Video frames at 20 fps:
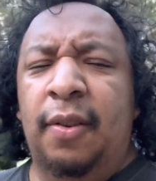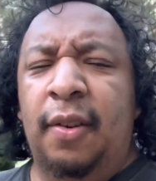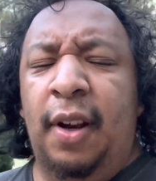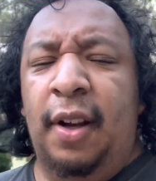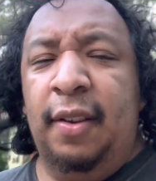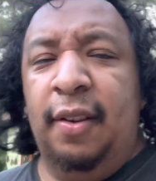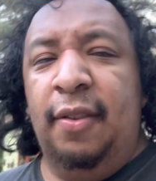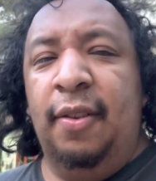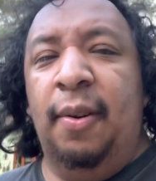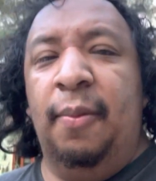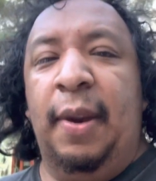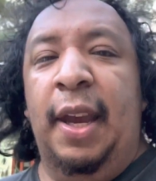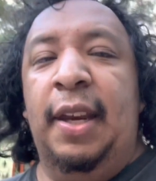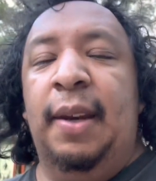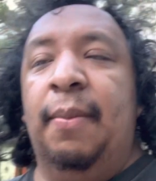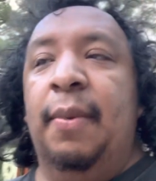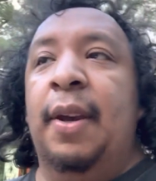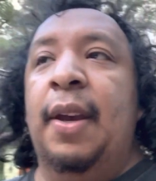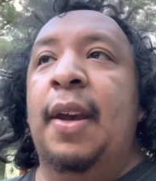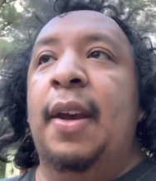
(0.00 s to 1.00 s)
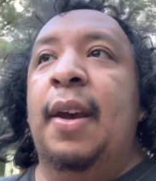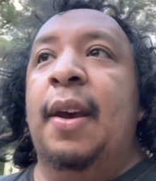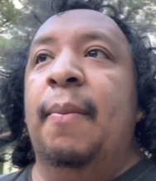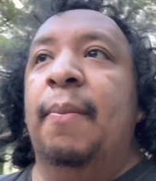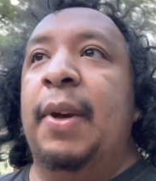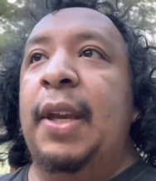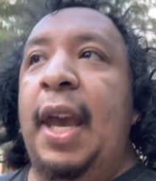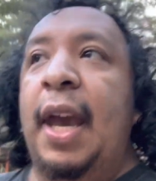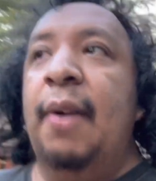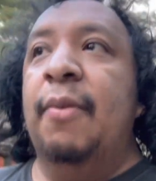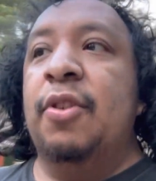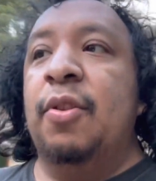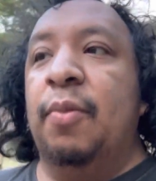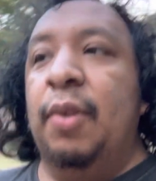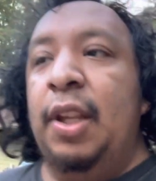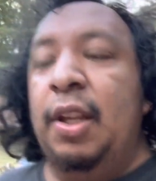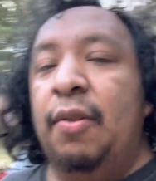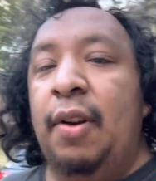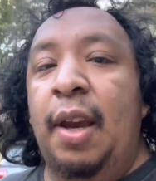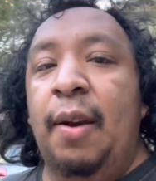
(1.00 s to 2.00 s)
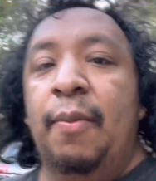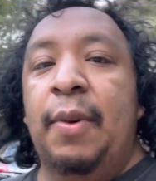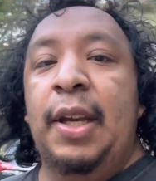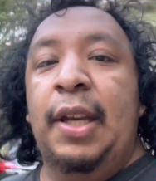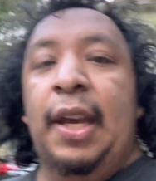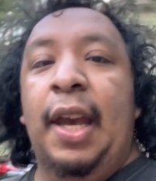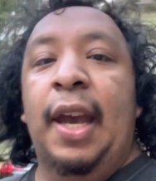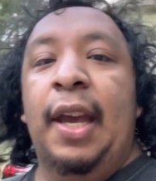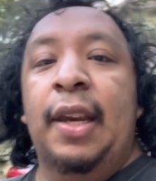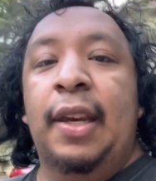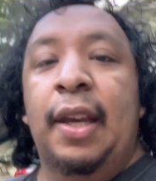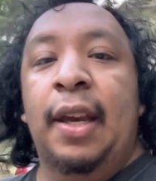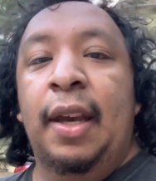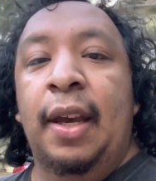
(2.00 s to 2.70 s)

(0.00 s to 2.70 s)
aren't so random. But yeah, it was a really great weekend.